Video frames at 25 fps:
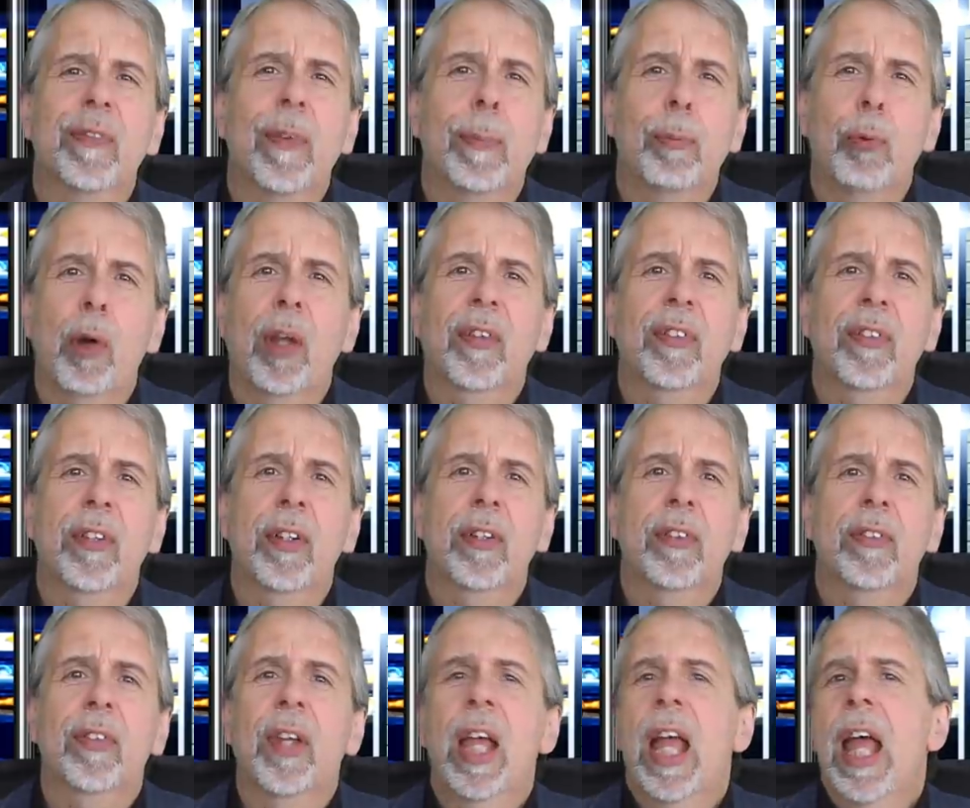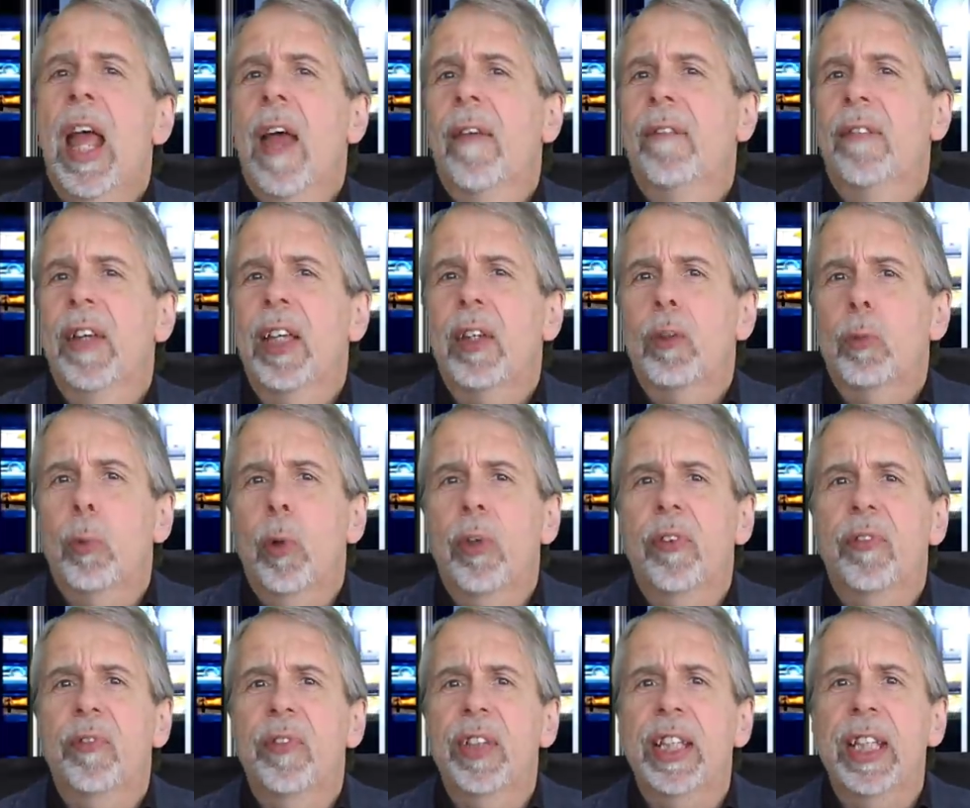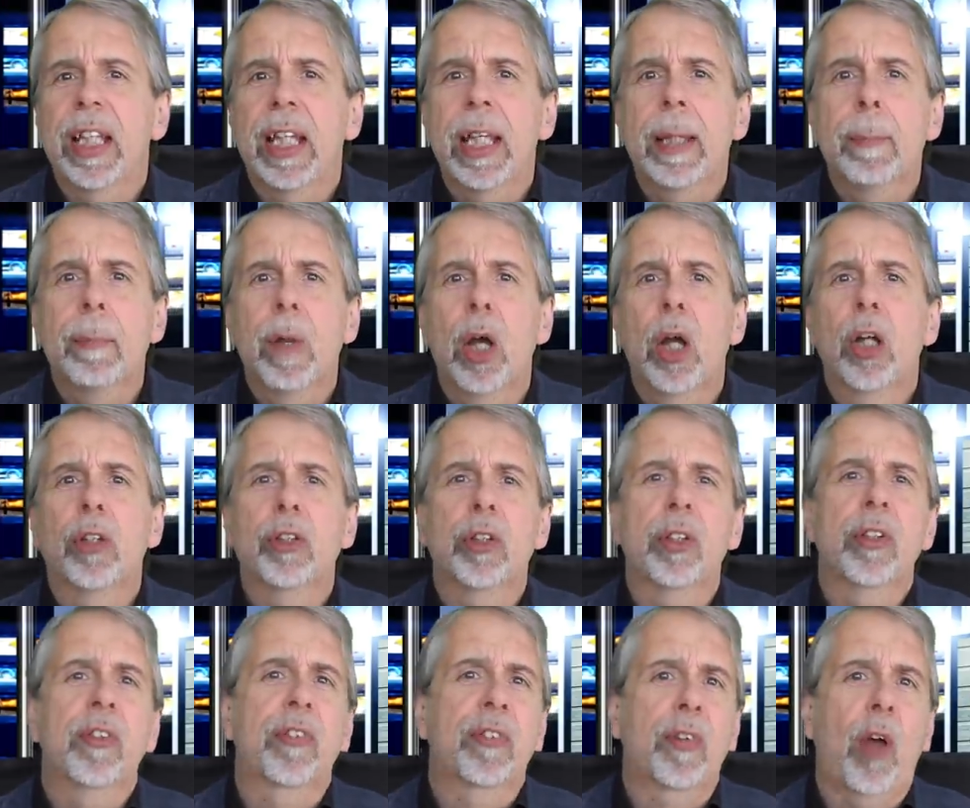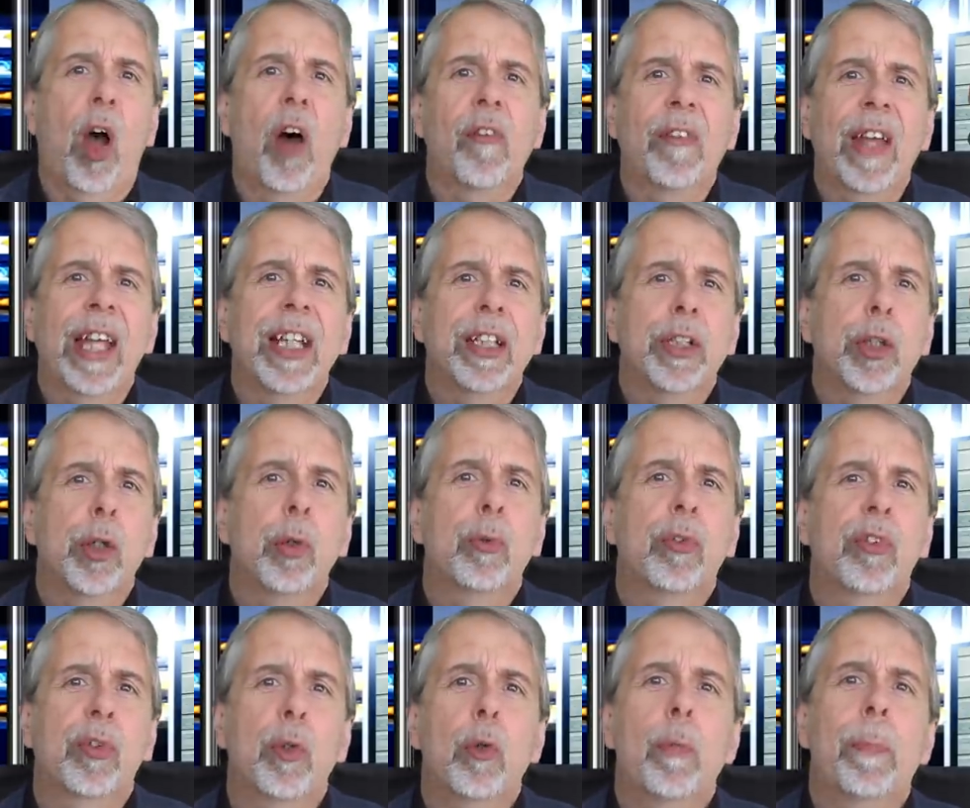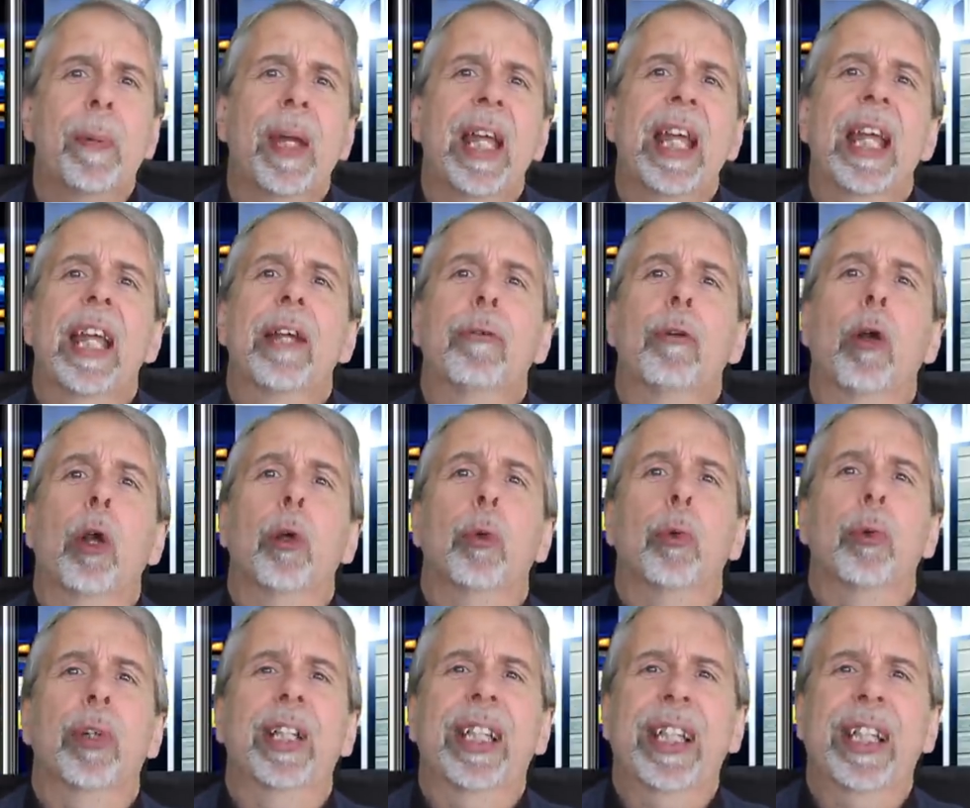of a president, this was the emergence of a new superhero,